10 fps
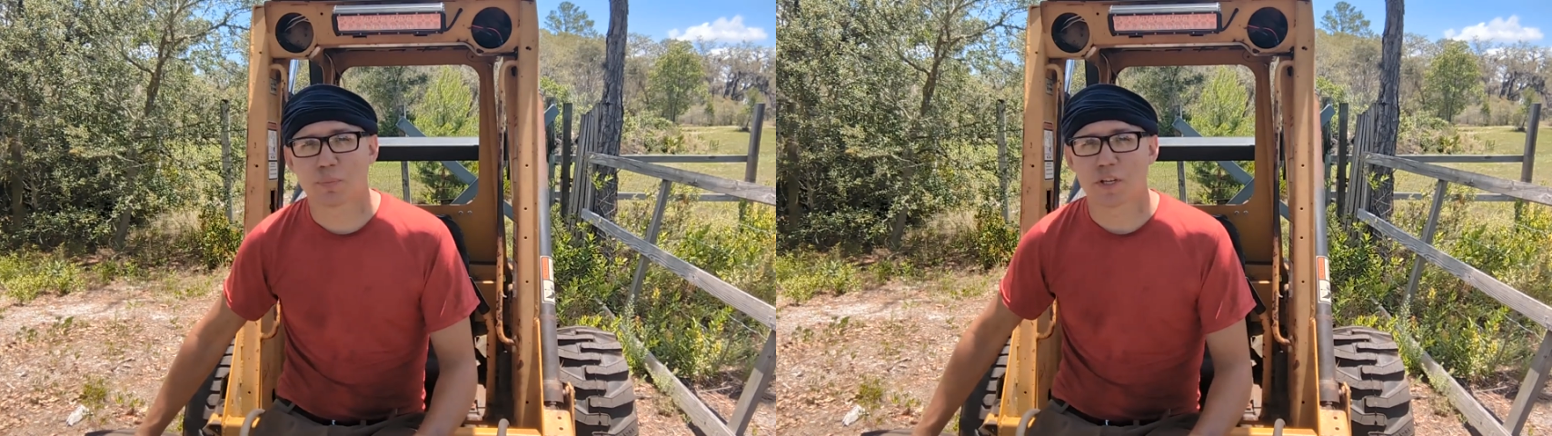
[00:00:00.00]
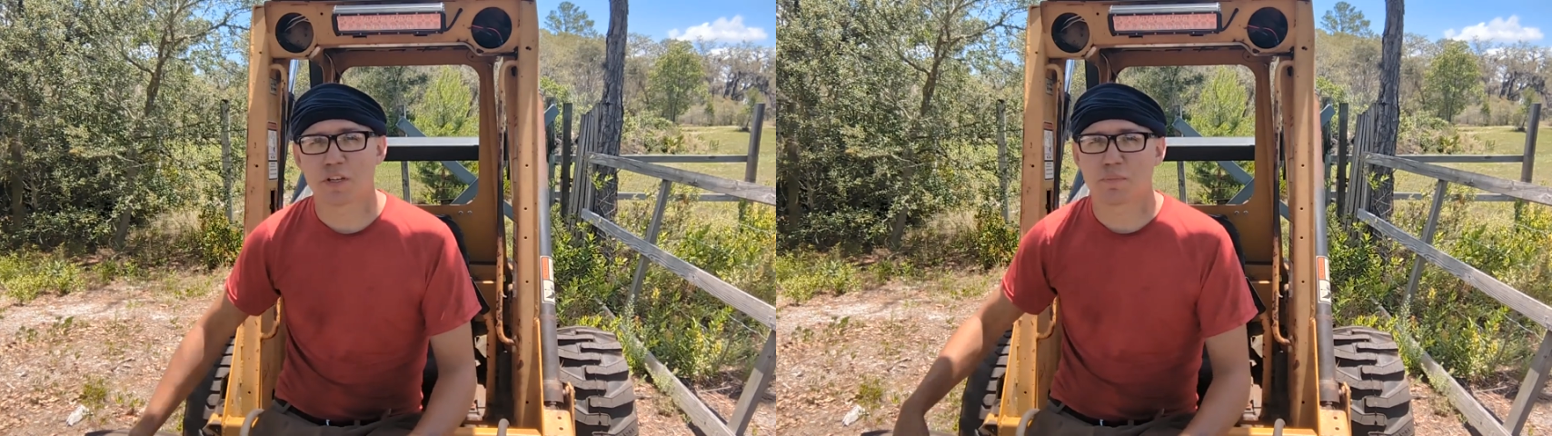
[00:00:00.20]

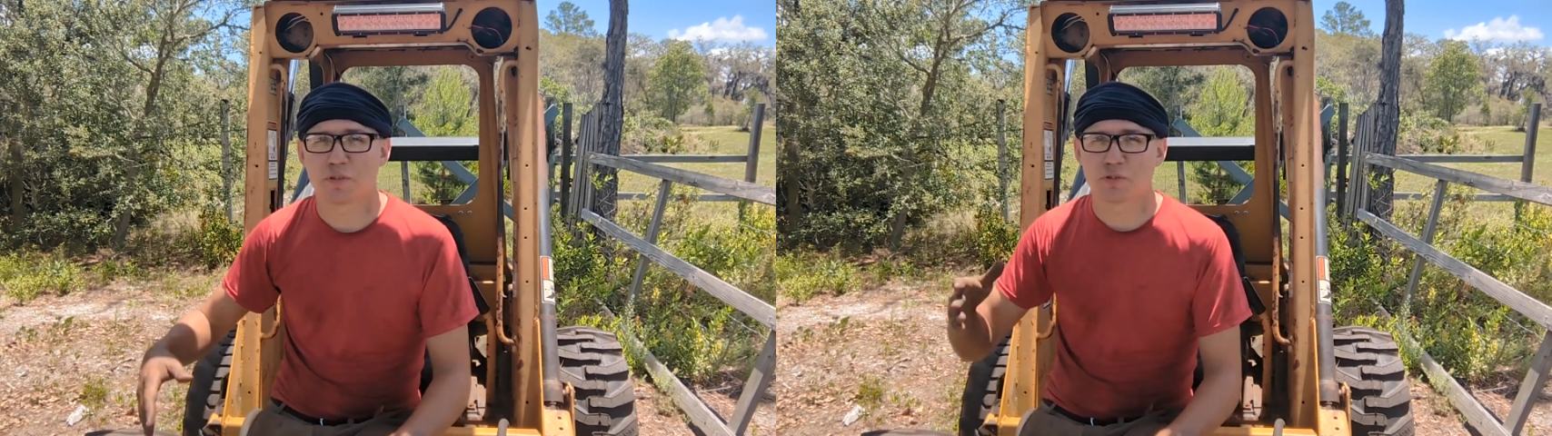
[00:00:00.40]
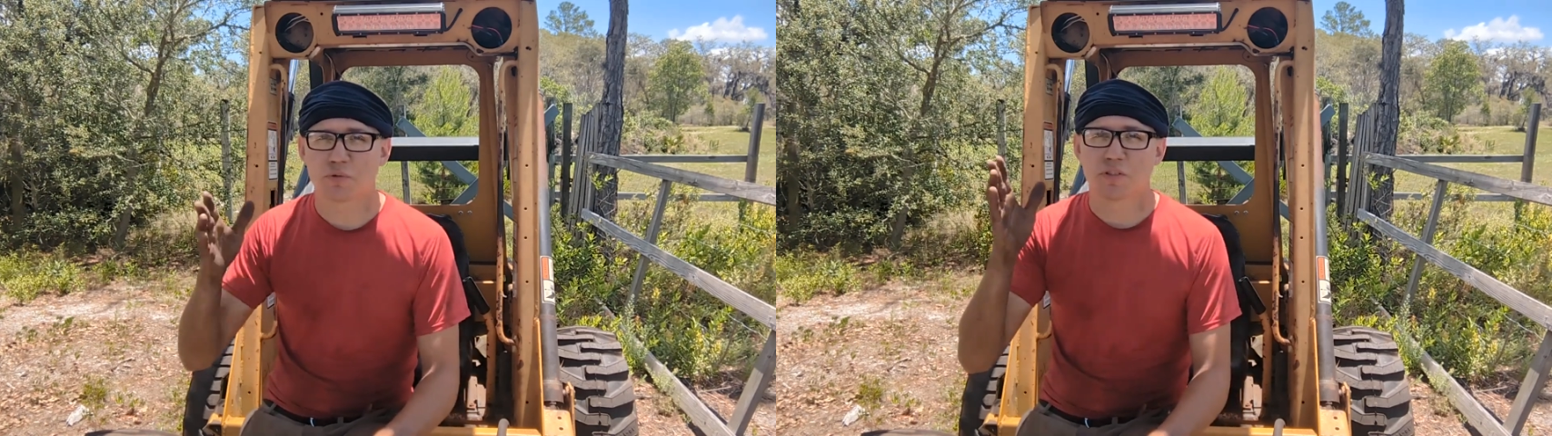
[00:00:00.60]
plate
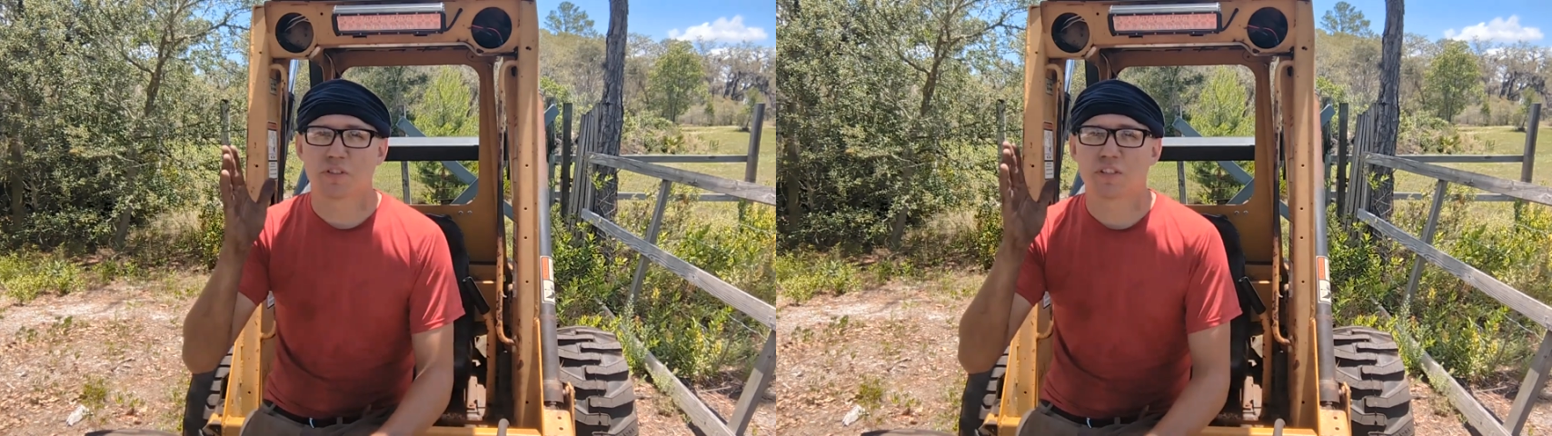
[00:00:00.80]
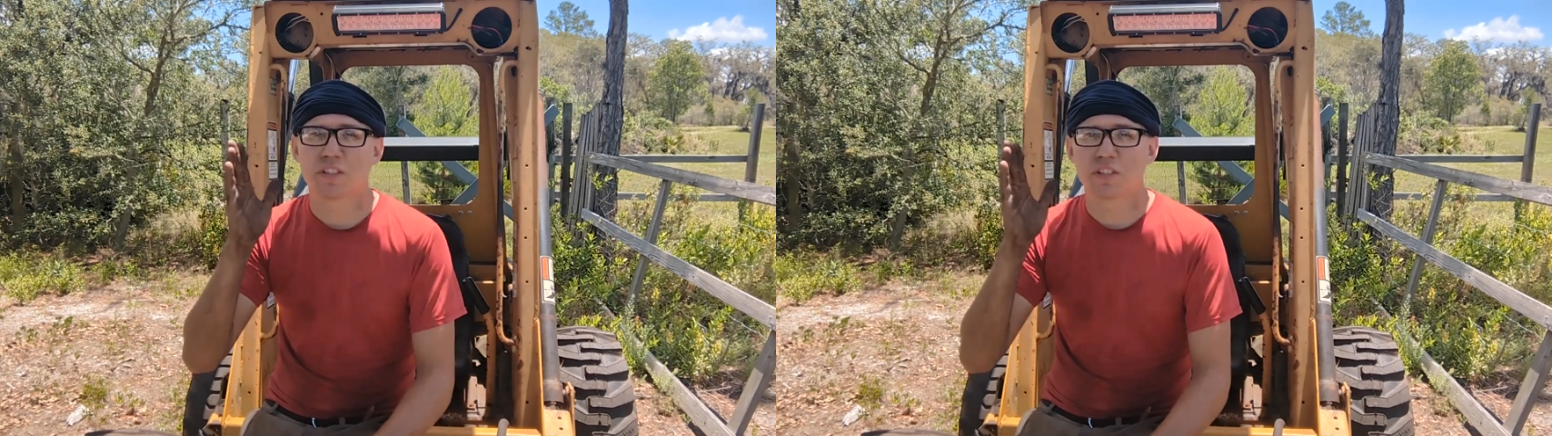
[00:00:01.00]

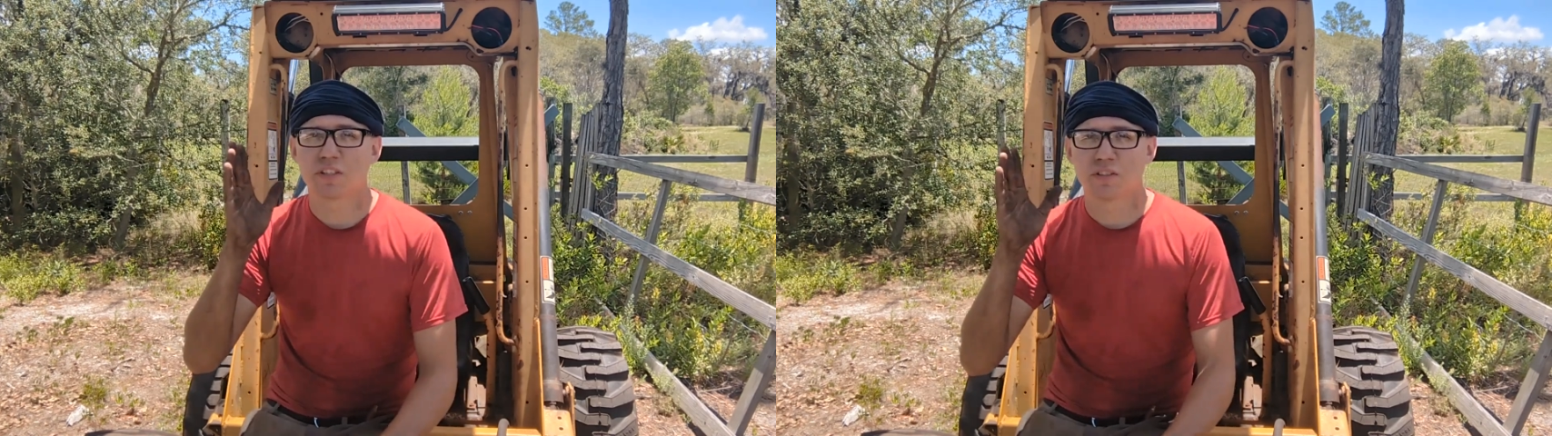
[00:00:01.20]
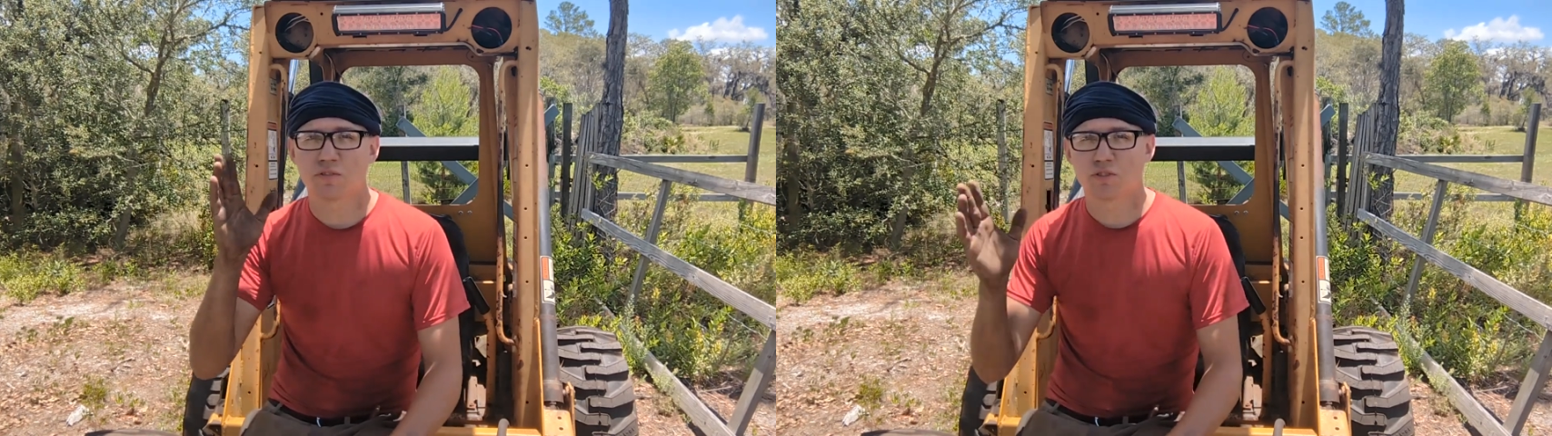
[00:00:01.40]
between
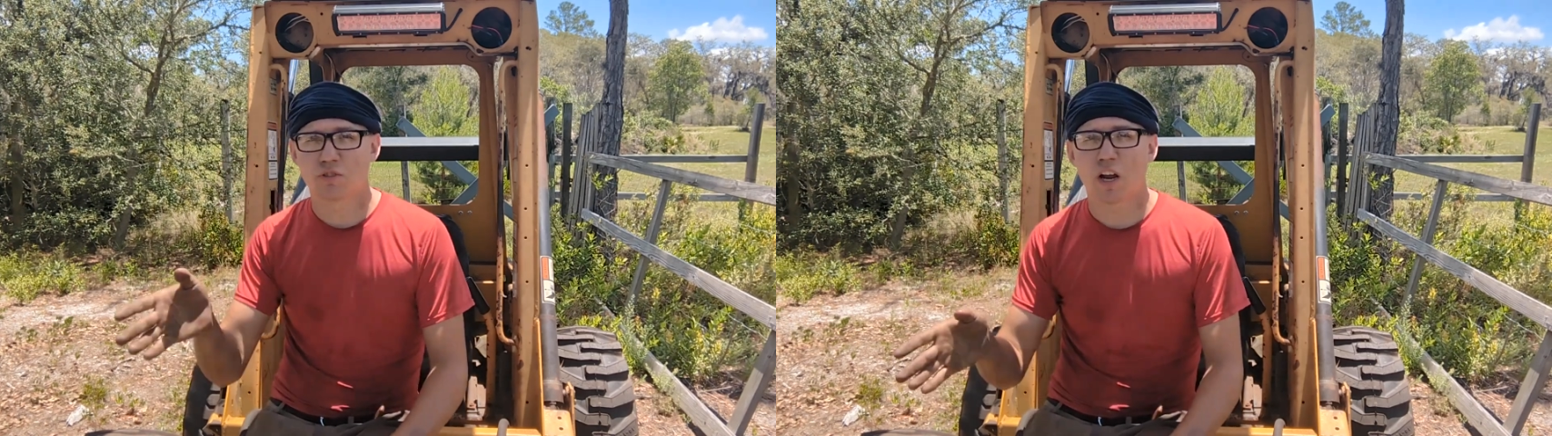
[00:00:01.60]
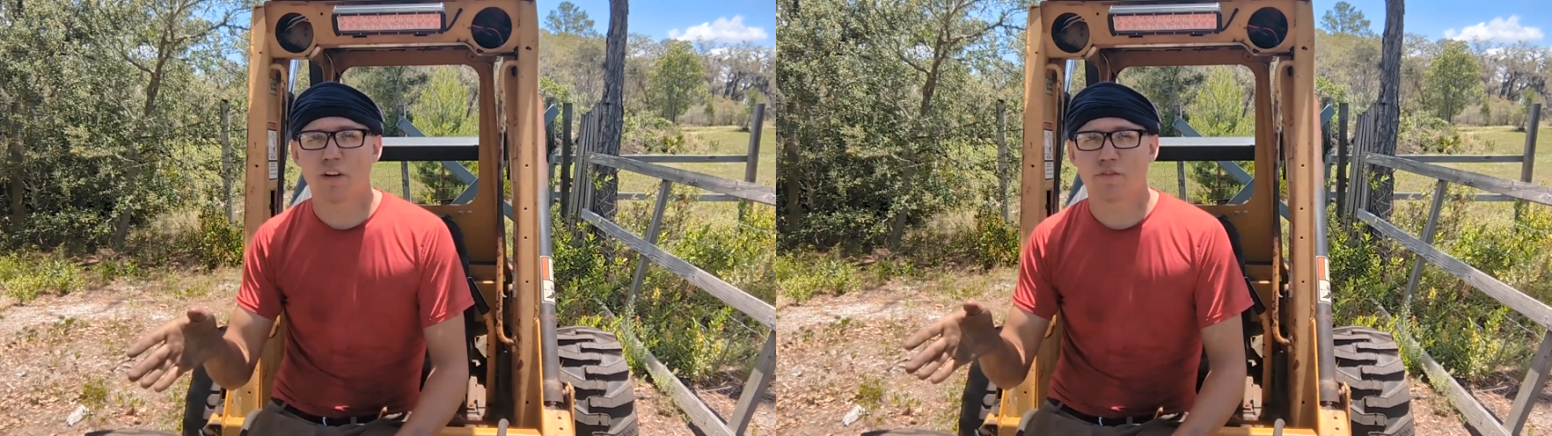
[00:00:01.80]
the
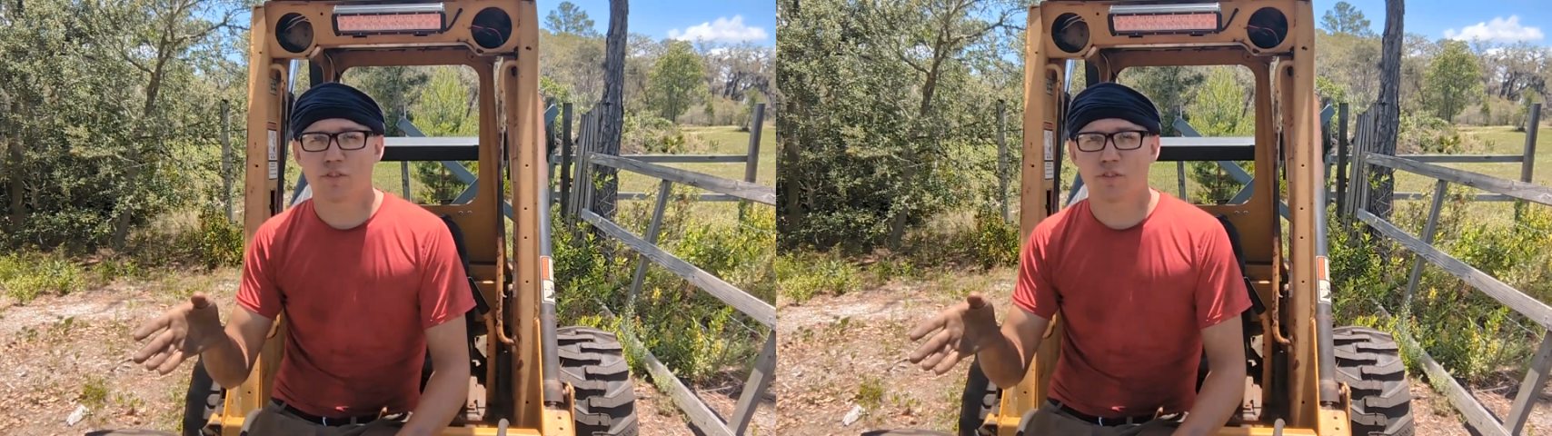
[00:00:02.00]
drive,